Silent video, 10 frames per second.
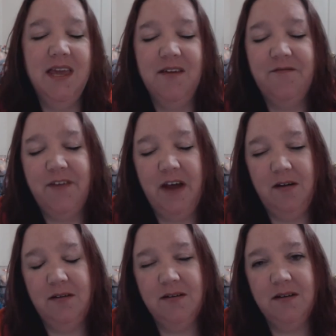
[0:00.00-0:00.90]
It
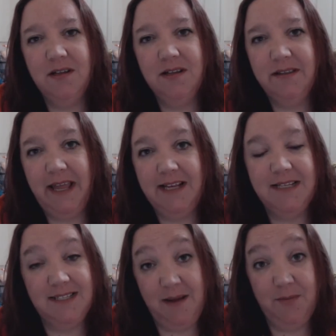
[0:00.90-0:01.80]
felt like
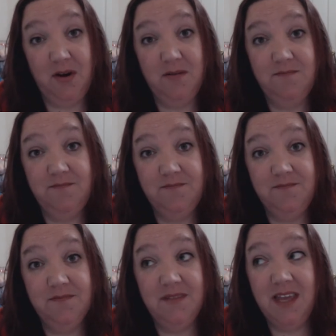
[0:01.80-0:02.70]
December.
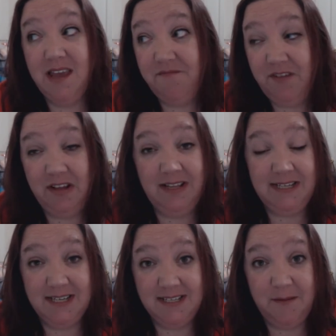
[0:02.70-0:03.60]
It felt
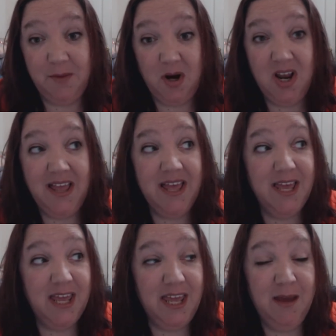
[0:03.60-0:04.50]
like December.
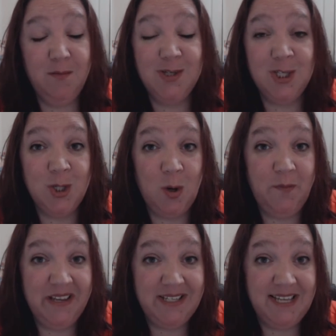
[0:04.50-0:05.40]
It was so
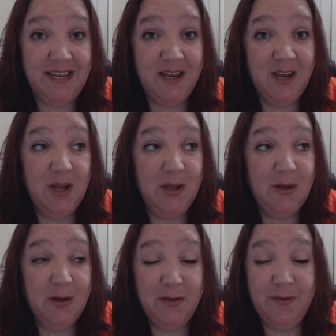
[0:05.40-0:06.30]
busy
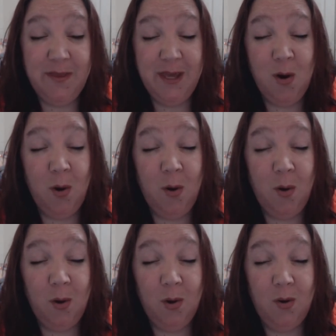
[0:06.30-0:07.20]
the
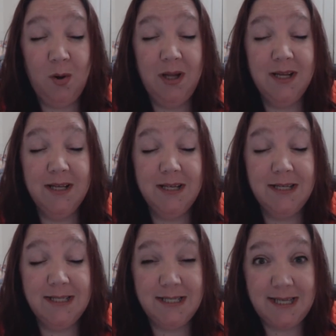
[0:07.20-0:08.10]
whole
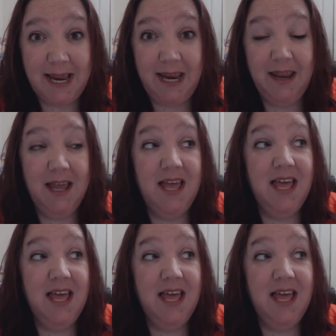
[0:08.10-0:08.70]
day